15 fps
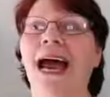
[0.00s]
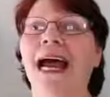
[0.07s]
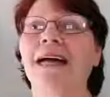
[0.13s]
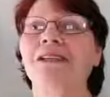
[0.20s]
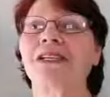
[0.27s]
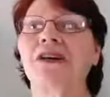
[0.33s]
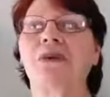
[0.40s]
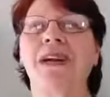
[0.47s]

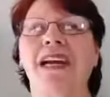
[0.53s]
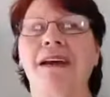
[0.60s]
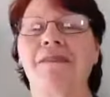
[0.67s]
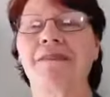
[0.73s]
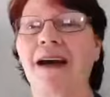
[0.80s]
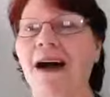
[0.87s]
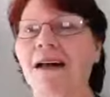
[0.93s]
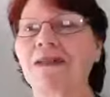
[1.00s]
And so we
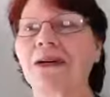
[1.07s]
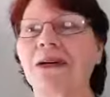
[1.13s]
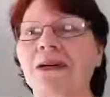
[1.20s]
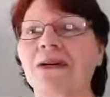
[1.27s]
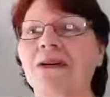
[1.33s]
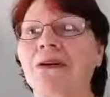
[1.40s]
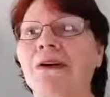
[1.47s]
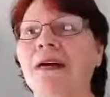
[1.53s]
give God the
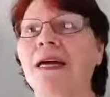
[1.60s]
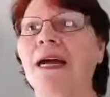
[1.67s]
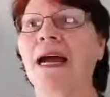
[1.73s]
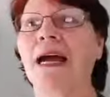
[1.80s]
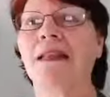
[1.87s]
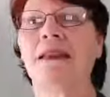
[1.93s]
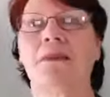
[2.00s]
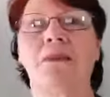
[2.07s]
glory
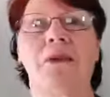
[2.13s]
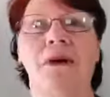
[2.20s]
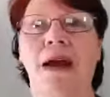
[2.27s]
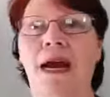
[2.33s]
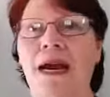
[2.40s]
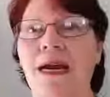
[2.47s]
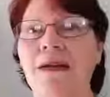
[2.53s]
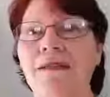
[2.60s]
and the
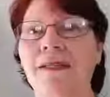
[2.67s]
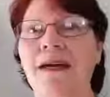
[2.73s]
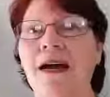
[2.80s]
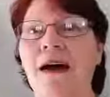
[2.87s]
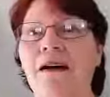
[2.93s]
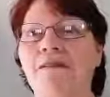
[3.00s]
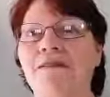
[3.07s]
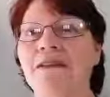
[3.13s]
praise
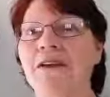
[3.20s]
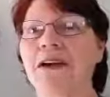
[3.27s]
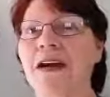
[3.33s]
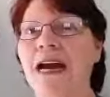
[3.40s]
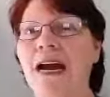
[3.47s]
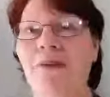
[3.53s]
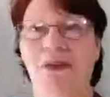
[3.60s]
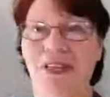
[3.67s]

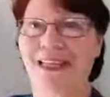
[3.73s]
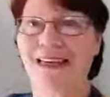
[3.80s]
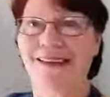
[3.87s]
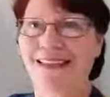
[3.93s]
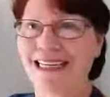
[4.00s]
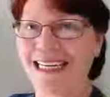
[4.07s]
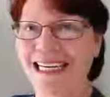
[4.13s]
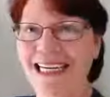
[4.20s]
for everything
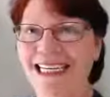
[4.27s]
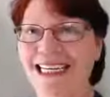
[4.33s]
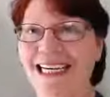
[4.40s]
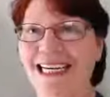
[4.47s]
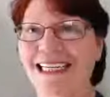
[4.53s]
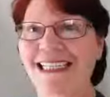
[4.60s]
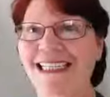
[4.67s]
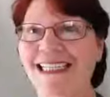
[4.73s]
that he
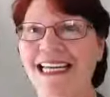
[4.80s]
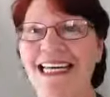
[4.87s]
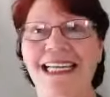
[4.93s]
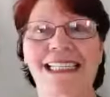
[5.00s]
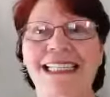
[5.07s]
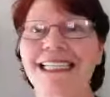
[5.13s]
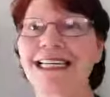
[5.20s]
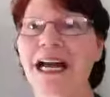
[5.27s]
does.
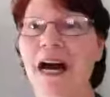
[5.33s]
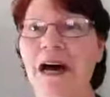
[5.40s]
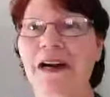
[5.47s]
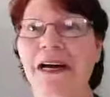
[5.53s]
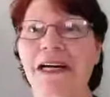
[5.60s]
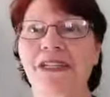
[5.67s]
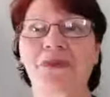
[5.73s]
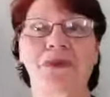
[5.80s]
It's not
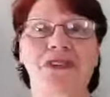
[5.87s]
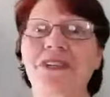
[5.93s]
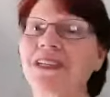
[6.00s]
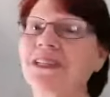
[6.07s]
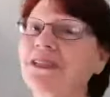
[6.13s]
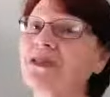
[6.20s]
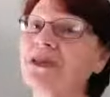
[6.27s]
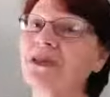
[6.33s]
us. We're
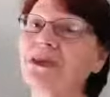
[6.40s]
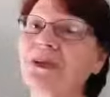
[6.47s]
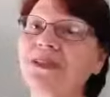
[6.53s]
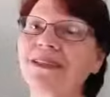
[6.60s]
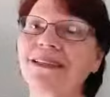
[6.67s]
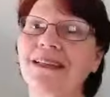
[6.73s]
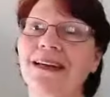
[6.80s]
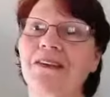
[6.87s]
just
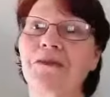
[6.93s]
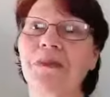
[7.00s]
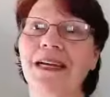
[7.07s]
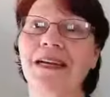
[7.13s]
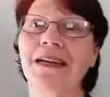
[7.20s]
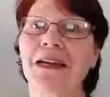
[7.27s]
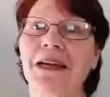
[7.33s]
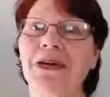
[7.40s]
tools that are
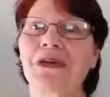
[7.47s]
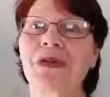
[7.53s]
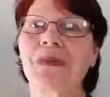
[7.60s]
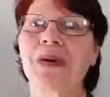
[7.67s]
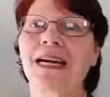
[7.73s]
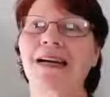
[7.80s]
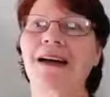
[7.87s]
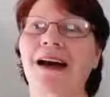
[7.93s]
being used
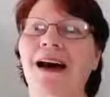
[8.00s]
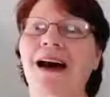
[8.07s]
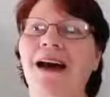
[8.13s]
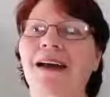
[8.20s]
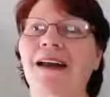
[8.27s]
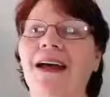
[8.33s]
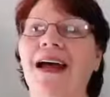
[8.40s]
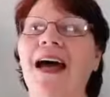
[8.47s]
by
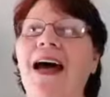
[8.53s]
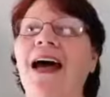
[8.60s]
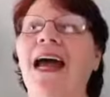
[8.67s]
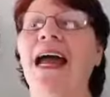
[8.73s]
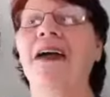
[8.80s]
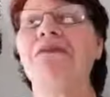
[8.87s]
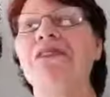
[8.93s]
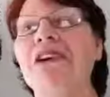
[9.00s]
God.
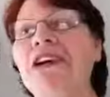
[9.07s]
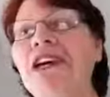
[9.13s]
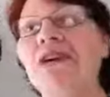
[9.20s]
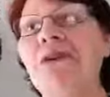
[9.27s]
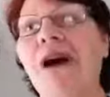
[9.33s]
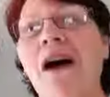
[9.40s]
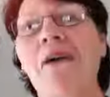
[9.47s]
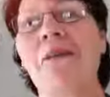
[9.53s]
If
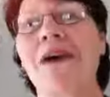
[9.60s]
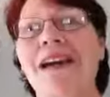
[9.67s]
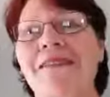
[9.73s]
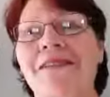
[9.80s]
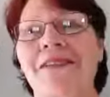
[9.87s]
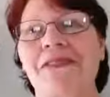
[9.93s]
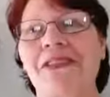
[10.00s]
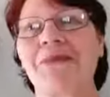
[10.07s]
you are one
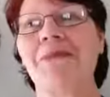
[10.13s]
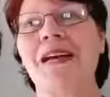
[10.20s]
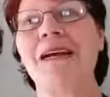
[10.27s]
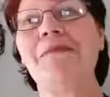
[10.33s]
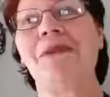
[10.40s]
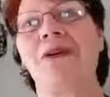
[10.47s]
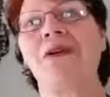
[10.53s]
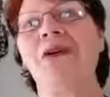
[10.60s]
of those
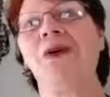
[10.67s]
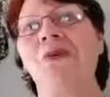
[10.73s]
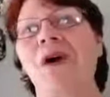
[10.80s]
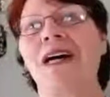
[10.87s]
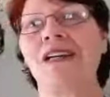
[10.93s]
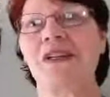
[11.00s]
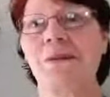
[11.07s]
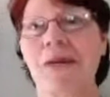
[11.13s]
people who
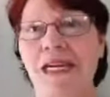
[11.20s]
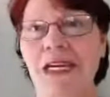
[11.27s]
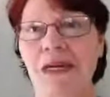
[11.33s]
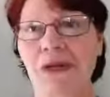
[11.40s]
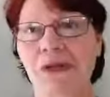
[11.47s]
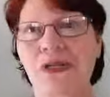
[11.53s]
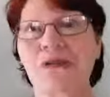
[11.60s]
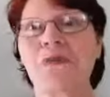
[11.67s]
want to be
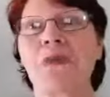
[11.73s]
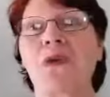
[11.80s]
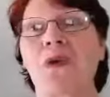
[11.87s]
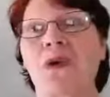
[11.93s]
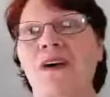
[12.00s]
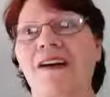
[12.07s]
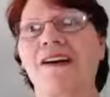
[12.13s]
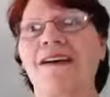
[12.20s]
used
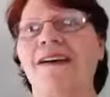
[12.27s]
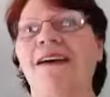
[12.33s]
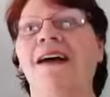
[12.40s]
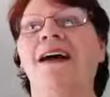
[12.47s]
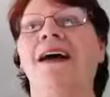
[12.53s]
more